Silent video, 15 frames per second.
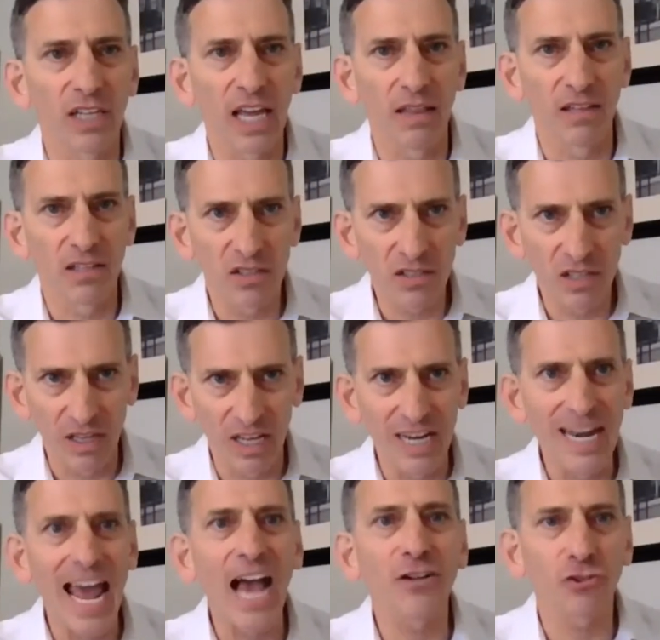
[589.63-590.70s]
Again, this is in the
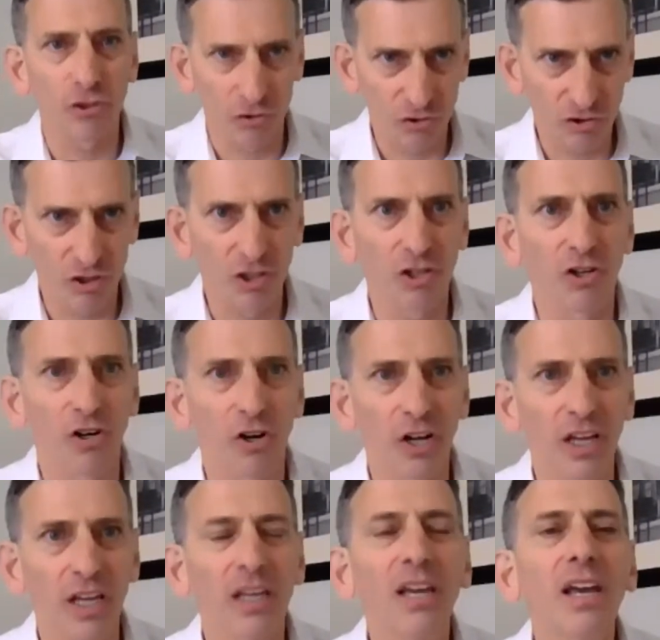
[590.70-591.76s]
national
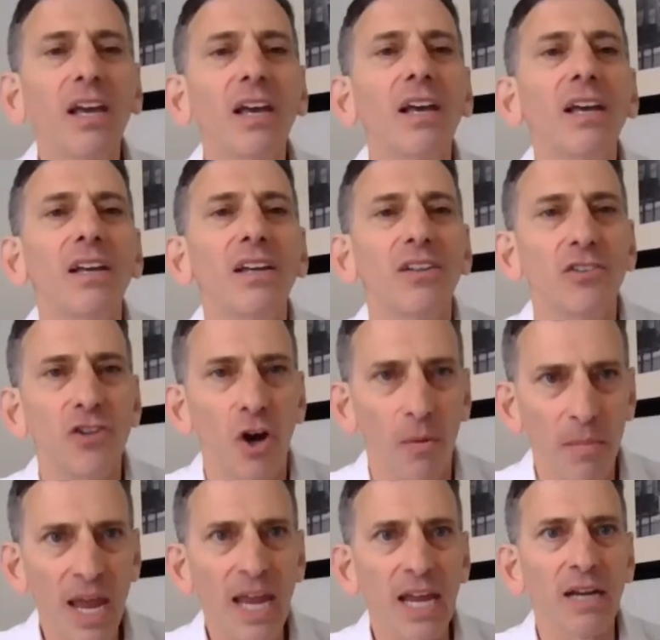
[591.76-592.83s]
security
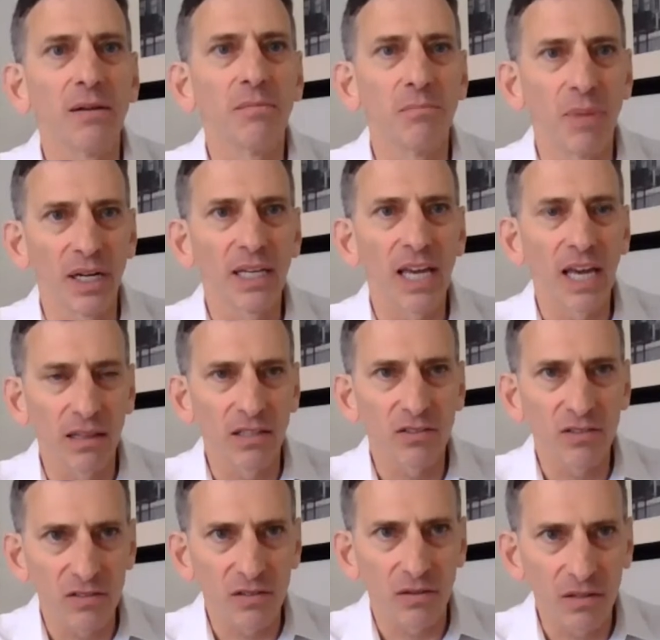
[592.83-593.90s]
domain, but again,
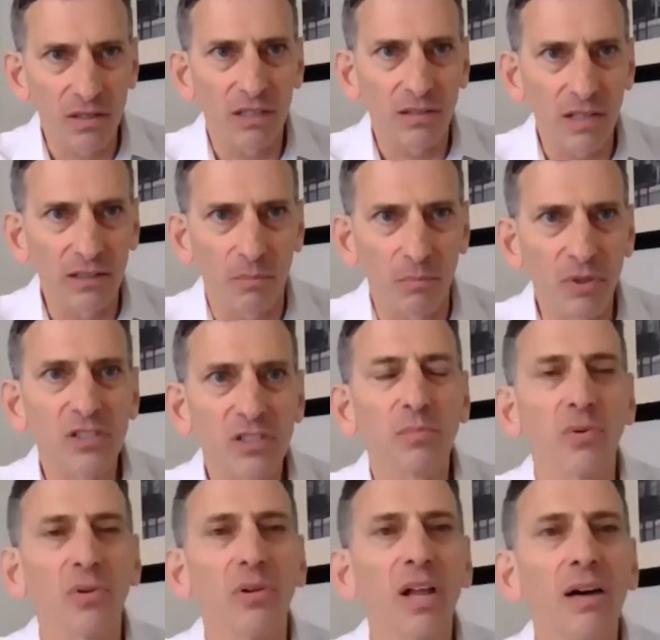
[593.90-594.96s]
this is a, at the
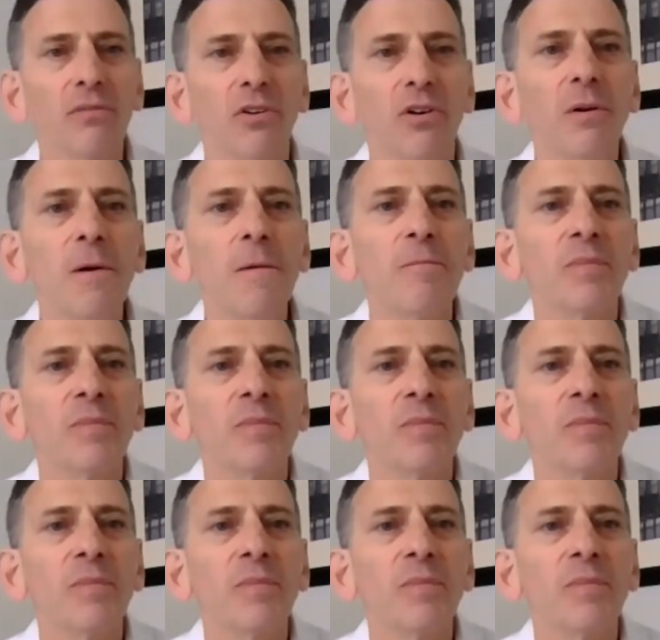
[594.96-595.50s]
principle level.